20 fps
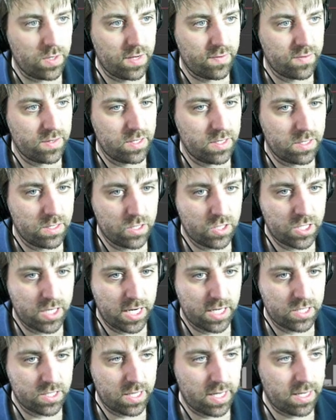we'll have to
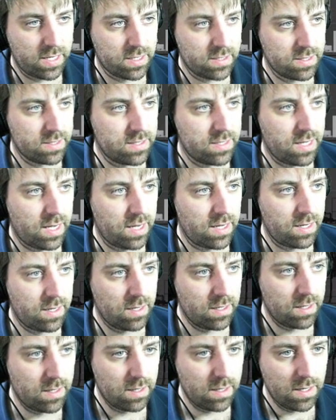change that in a
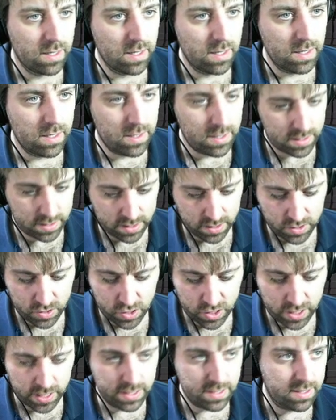sec. Let's go
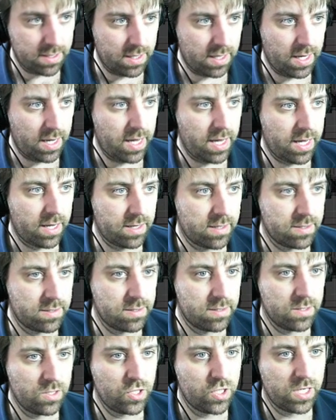G to the
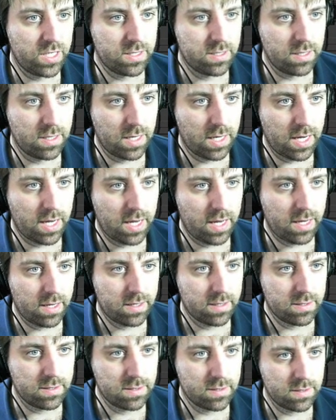X, G to the
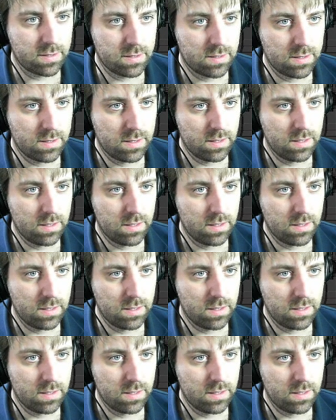X.